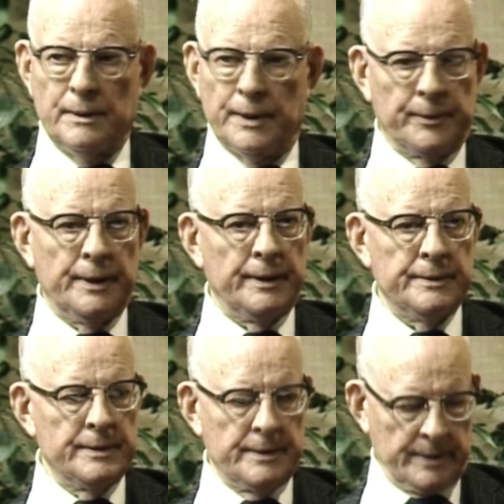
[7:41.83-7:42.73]
they would learn
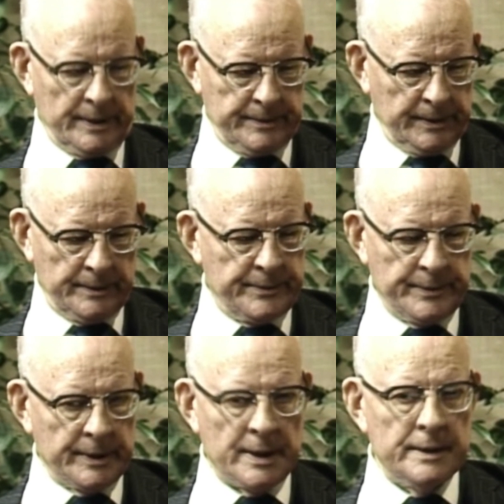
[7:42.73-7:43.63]
nothing in
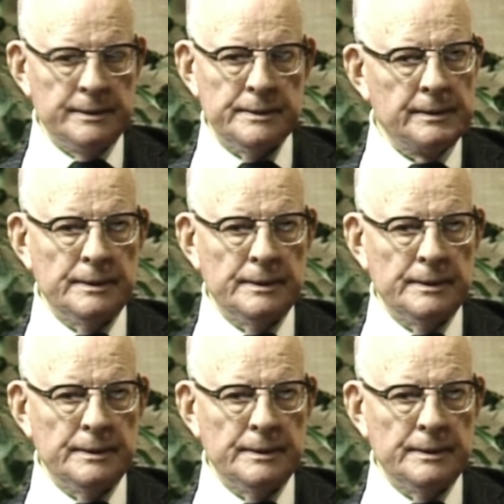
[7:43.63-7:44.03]
3 days.